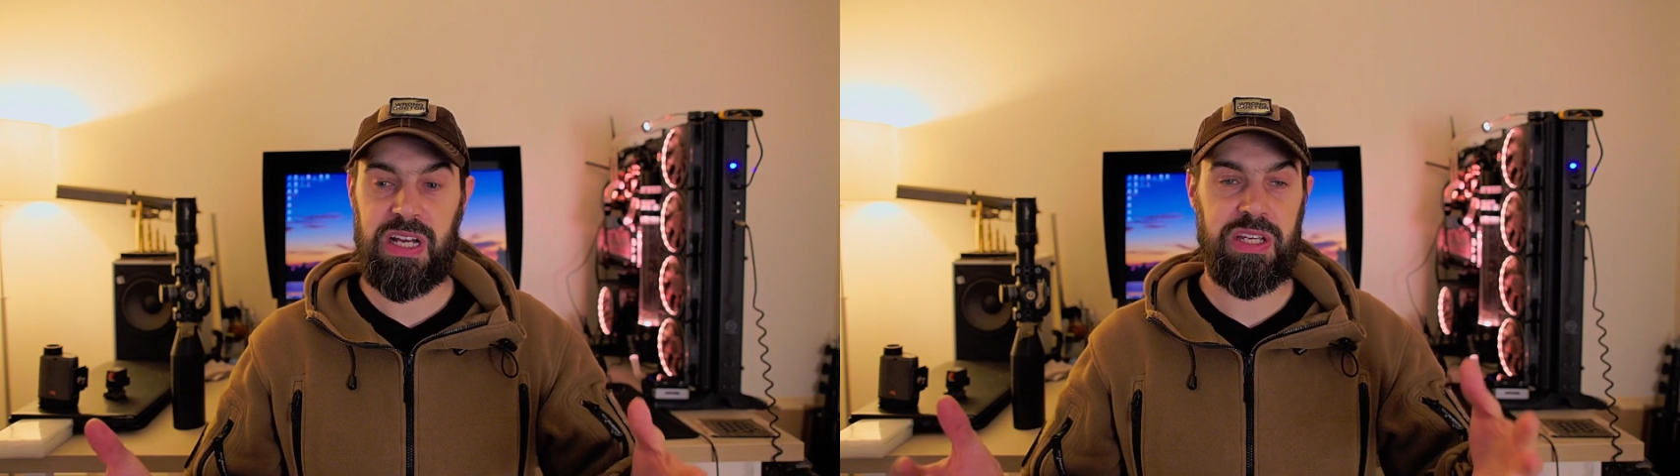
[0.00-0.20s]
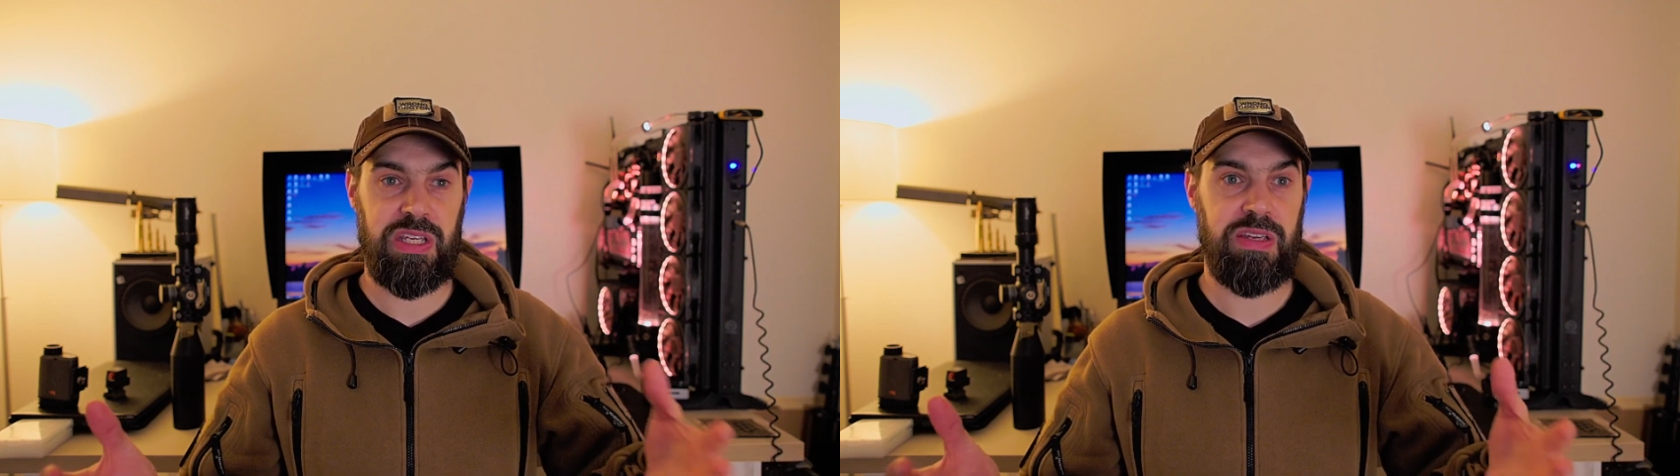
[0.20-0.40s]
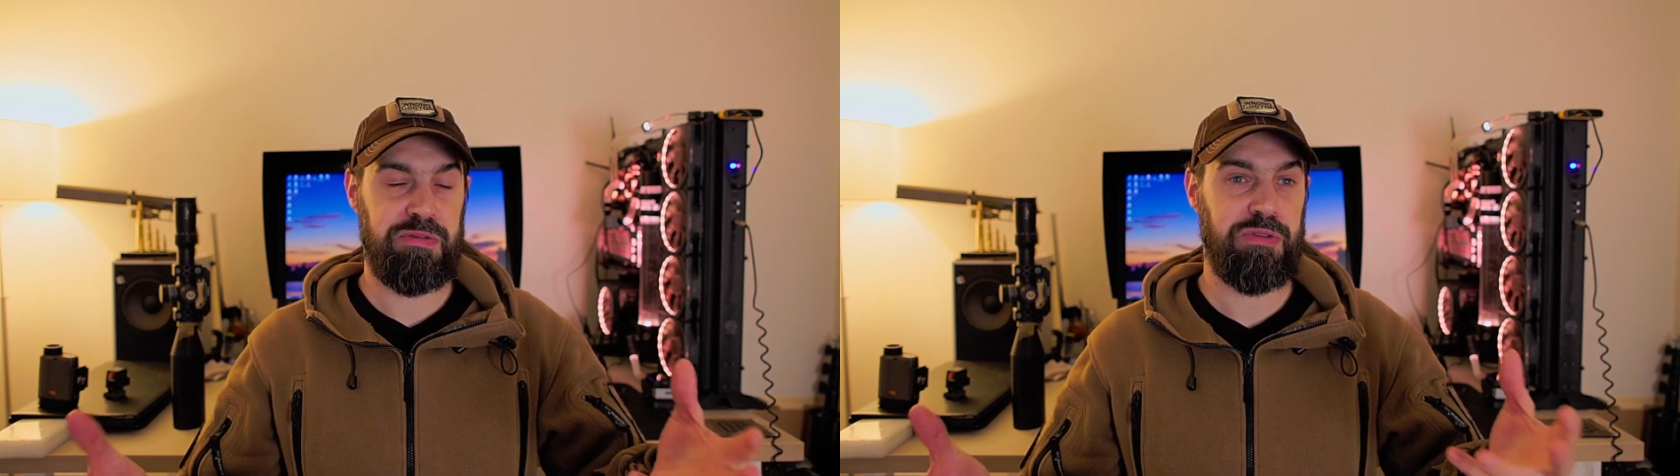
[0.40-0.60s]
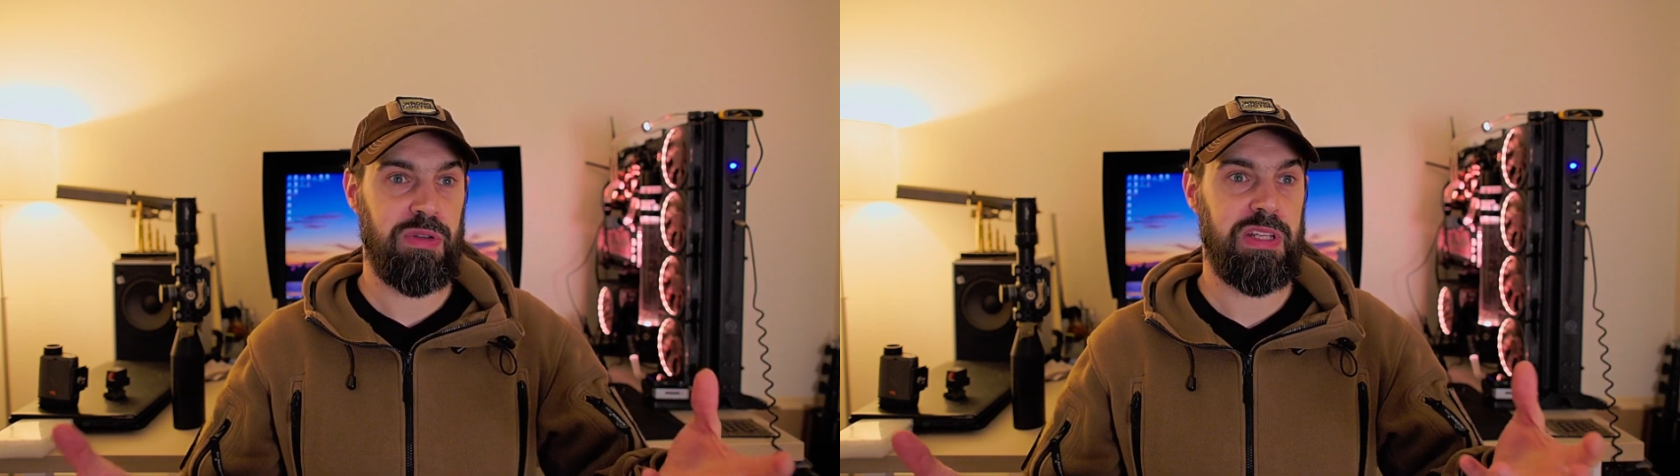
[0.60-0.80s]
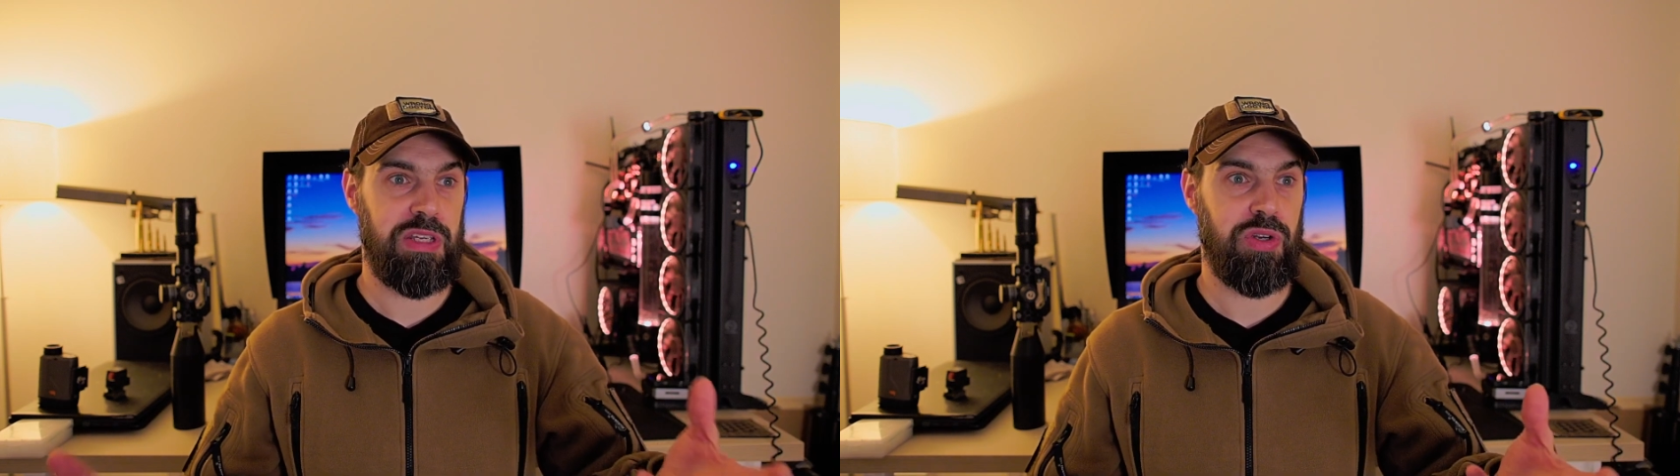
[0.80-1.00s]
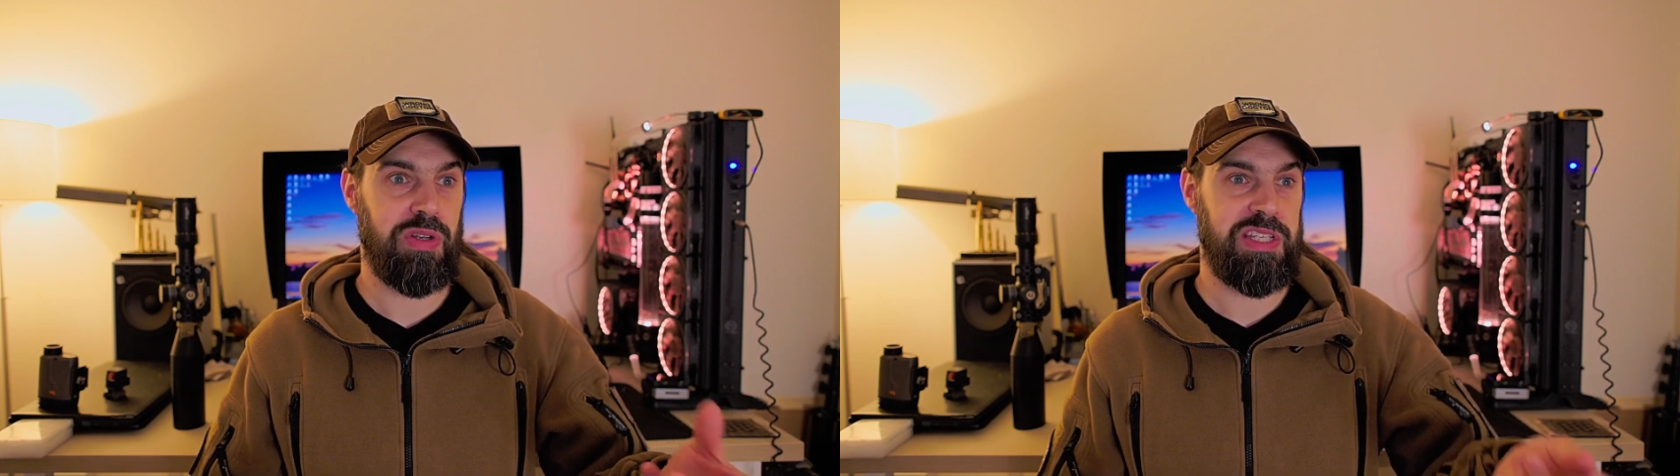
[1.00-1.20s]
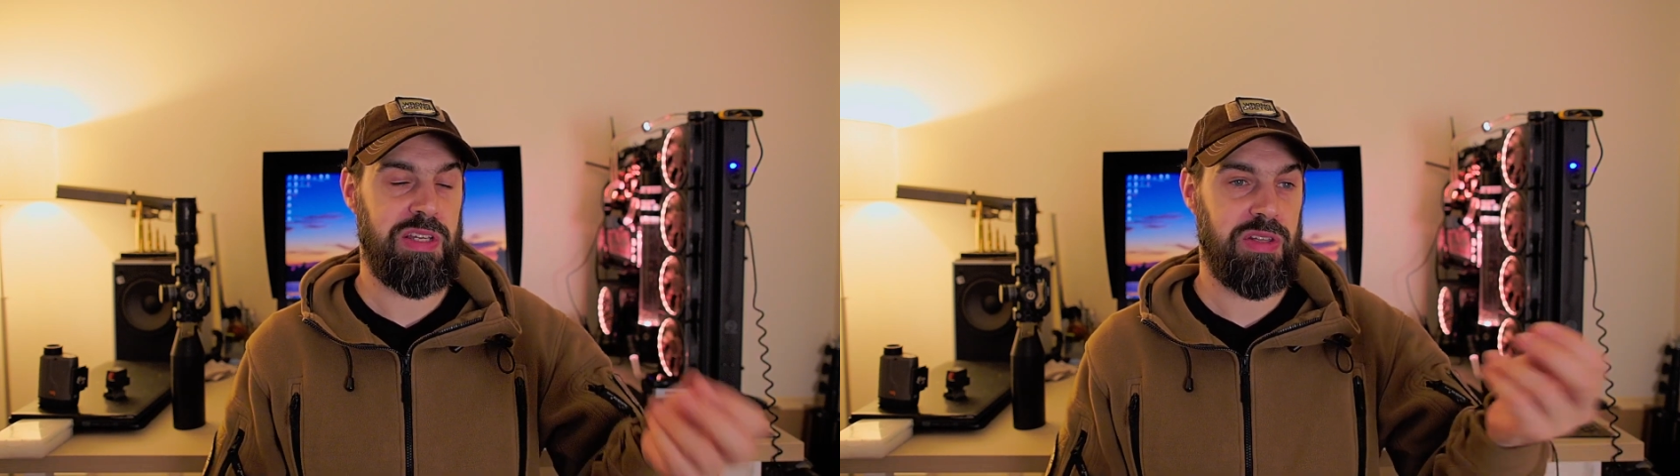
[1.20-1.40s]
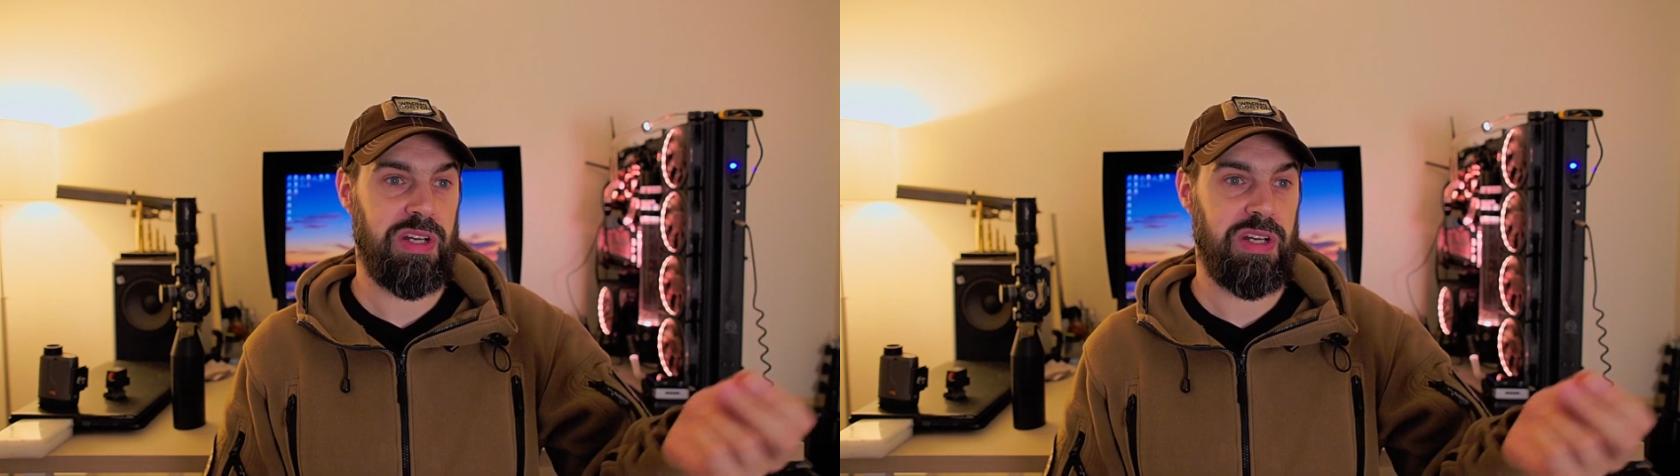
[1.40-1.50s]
if only you could see the